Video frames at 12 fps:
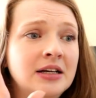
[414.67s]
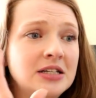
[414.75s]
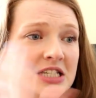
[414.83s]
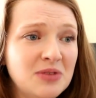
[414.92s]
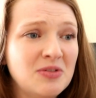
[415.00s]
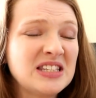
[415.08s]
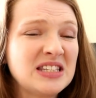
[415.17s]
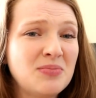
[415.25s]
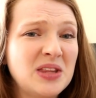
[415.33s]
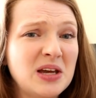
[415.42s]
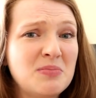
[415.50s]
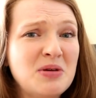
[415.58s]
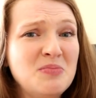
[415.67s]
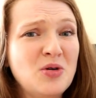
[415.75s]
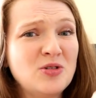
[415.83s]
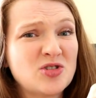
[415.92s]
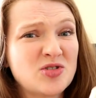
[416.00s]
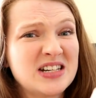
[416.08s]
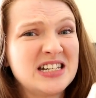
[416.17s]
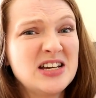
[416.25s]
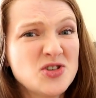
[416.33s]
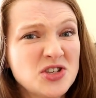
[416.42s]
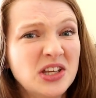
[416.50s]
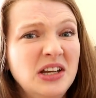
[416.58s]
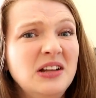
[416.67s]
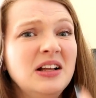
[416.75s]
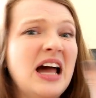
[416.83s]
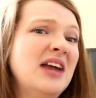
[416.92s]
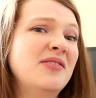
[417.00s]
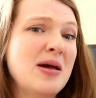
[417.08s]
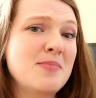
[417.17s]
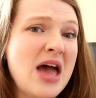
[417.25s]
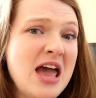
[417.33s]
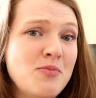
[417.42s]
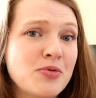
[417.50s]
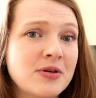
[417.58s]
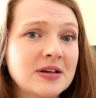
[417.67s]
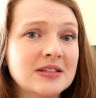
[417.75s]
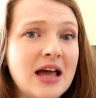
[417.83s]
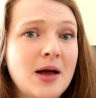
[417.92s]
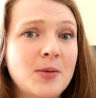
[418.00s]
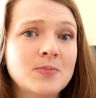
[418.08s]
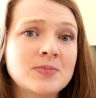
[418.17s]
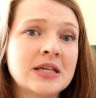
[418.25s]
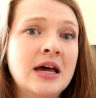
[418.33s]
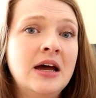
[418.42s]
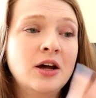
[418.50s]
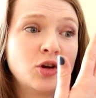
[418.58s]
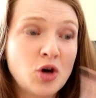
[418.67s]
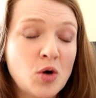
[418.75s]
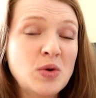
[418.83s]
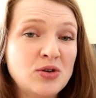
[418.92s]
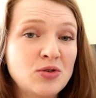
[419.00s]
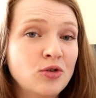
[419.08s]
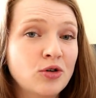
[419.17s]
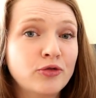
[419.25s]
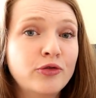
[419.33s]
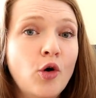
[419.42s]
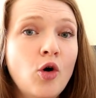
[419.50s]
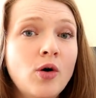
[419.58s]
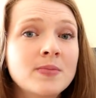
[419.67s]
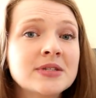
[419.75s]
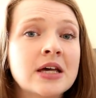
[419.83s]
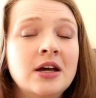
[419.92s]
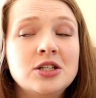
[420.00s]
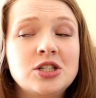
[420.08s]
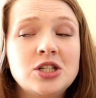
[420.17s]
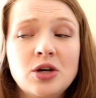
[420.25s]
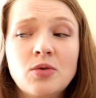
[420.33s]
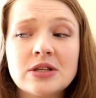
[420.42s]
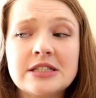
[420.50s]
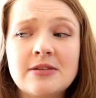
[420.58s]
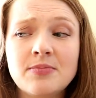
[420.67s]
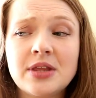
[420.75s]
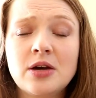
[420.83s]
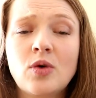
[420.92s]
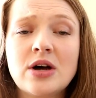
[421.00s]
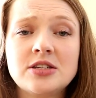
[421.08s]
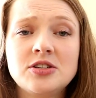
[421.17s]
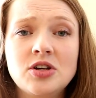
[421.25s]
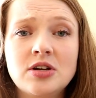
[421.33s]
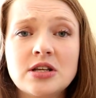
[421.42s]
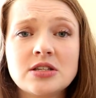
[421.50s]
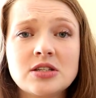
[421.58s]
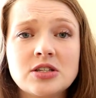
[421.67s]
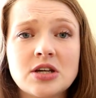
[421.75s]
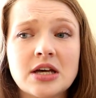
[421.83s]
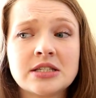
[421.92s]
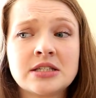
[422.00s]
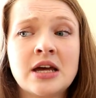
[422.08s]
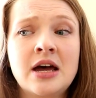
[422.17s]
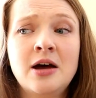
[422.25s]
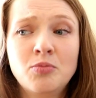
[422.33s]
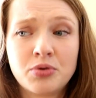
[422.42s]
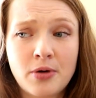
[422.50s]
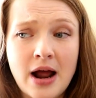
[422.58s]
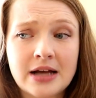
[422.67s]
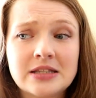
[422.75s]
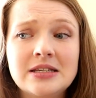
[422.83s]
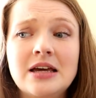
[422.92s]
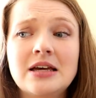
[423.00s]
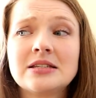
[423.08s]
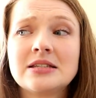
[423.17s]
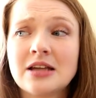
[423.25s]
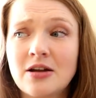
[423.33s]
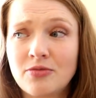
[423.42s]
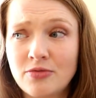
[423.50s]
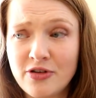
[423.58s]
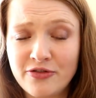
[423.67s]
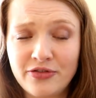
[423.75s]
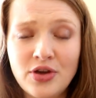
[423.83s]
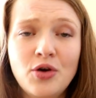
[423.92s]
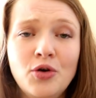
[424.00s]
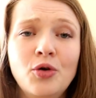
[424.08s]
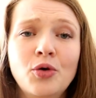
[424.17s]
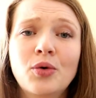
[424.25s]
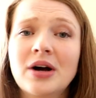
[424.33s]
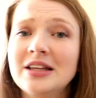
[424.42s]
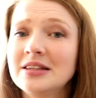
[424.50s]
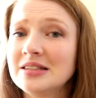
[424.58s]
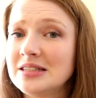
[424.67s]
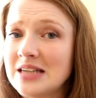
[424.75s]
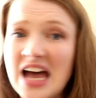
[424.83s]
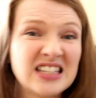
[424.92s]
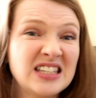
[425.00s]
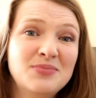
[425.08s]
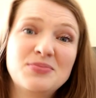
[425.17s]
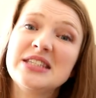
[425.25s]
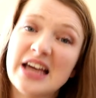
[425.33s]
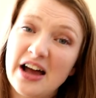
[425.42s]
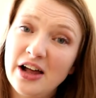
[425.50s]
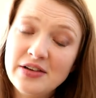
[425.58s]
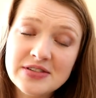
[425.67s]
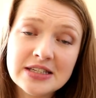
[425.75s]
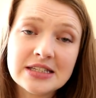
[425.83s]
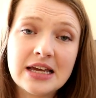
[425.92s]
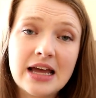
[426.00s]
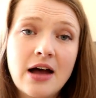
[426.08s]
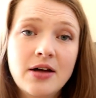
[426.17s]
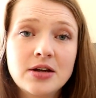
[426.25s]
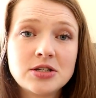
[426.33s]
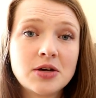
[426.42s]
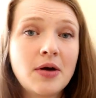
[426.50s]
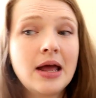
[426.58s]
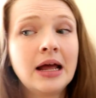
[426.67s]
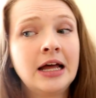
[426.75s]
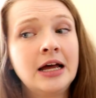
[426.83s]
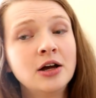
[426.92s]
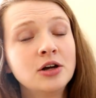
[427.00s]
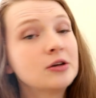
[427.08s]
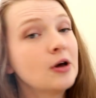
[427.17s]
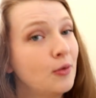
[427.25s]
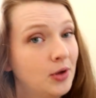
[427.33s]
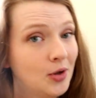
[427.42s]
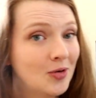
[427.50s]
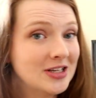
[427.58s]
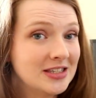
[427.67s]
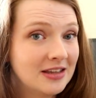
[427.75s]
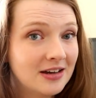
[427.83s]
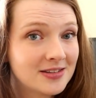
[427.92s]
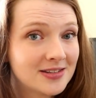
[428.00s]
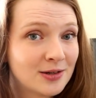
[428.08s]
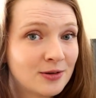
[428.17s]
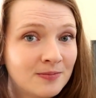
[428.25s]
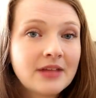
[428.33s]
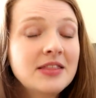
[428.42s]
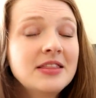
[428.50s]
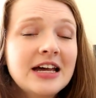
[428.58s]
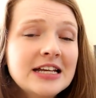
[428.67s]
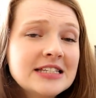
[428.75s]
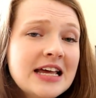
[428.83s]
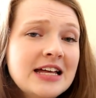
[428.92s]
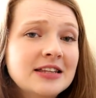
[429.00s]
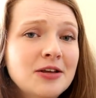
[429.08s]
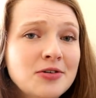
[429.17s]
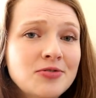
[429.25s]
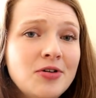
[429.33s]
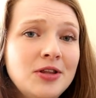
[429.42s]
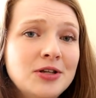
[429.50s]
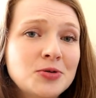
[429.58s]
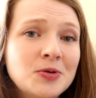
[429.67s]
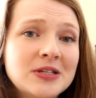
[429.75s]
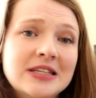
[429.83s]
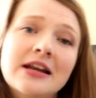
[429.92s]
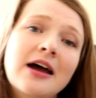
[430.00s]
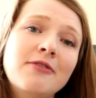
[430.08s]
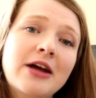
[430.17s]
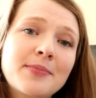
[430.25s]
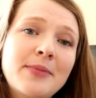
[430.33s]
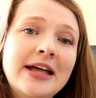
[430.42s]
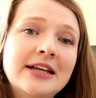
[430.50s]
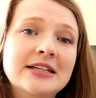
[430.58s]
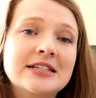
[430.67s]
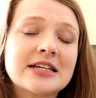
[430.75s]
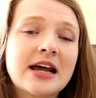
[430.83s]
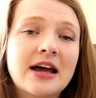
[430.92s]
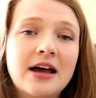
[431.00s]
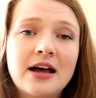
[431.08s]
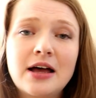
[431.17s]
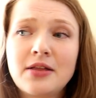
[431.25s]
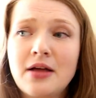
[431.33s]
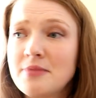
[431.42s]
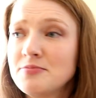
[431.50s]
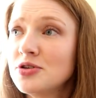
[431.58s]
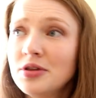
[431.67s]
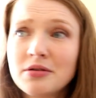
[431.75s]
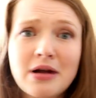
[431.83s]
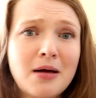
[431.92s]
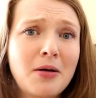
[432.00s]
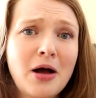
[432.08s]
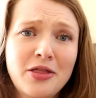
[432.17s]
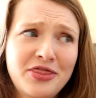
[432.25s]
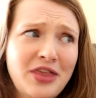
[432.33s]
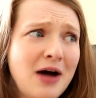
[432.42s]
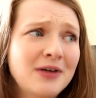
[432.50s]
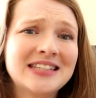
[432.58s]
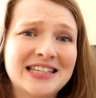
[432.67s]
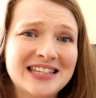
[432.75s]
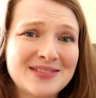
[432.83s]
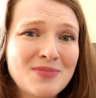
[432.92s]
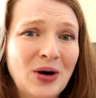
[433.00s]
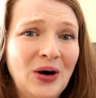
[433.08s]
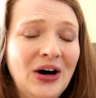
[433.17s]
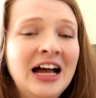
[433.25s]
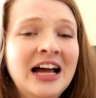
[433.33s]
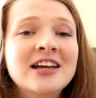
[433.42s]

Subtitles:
Do you want something a bit more traditional, kind of like paper exams? Go with Google Forms. Do you want something where students just practice and review and test themselves and see how they're doing? Go with Quizlet. And that is it. Those are all the tools that I recommend. I'm sure there are thousands more.